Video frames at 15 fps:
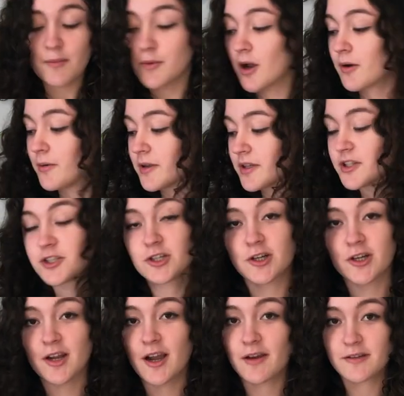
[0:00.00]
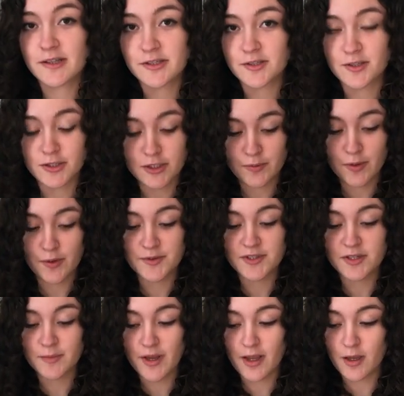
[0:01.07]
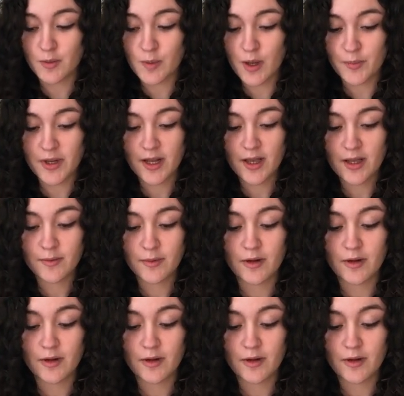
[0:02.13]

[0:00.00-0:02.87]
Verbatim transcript: Not really sure how these are supposed to make a puppet head,